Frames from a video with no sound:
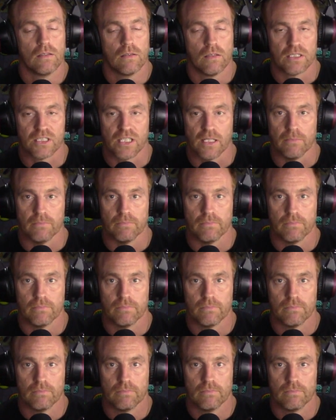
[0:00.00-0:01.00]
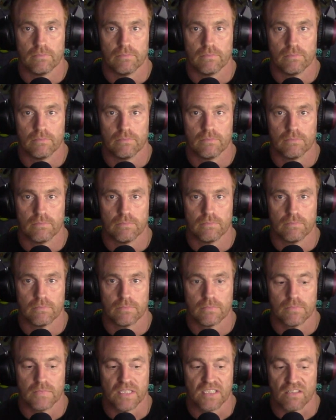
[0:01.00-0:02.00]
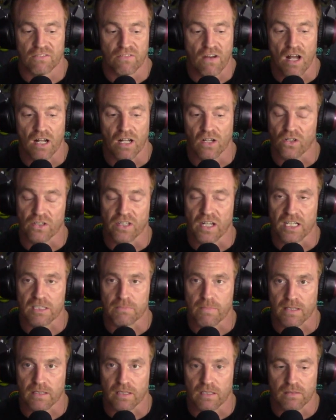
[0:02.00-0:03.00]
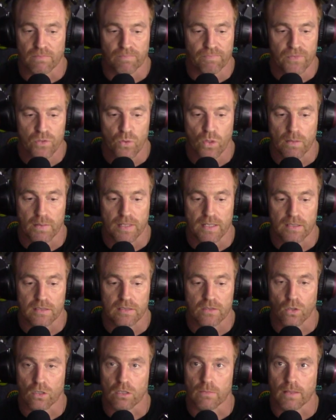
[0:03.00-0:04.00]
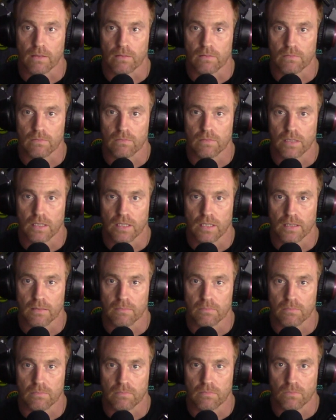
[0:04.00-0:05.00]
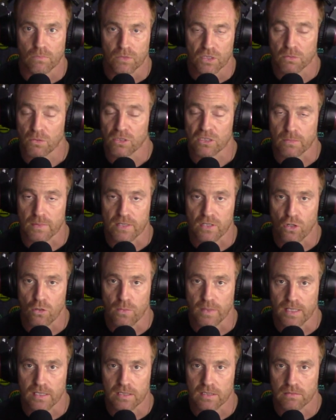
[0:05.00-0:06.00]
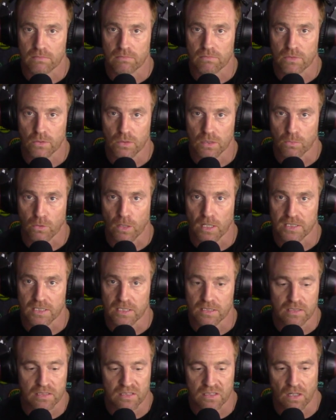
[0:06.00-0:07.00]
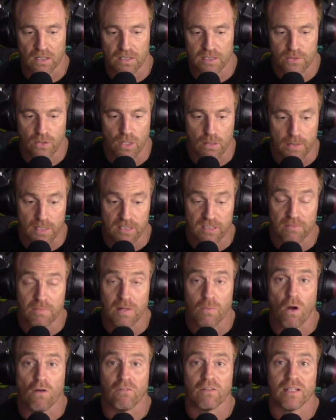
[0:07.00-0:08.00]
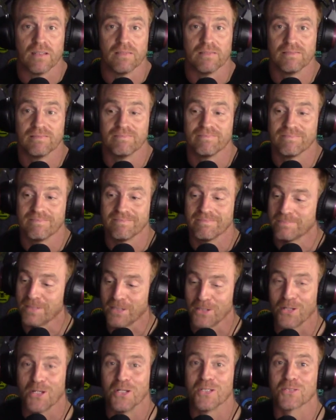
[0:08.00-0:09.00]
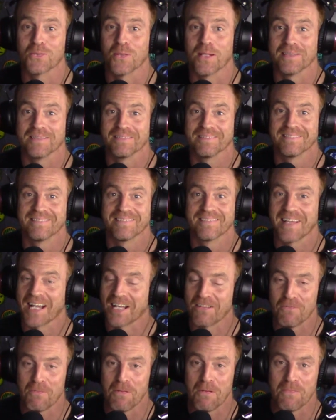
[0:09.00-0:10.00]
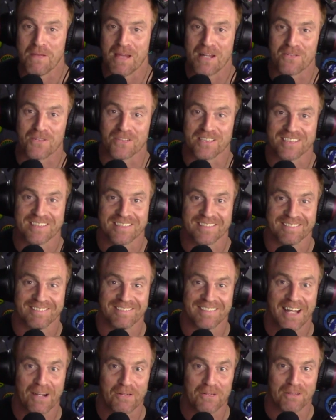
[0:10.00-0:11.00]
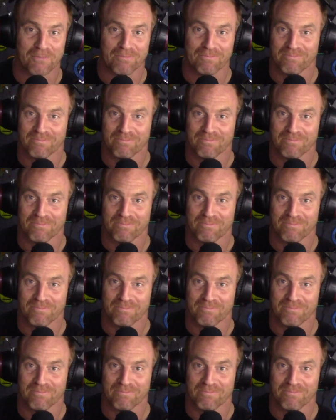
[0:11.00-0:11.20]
That's it. This is far longer than I expected. 20 minutes talking about, it's supposed to be 2 minutes doing the prizes. It's not. 20 minutes of me waffling. But you're used to it. Thank you for being patrons. Out.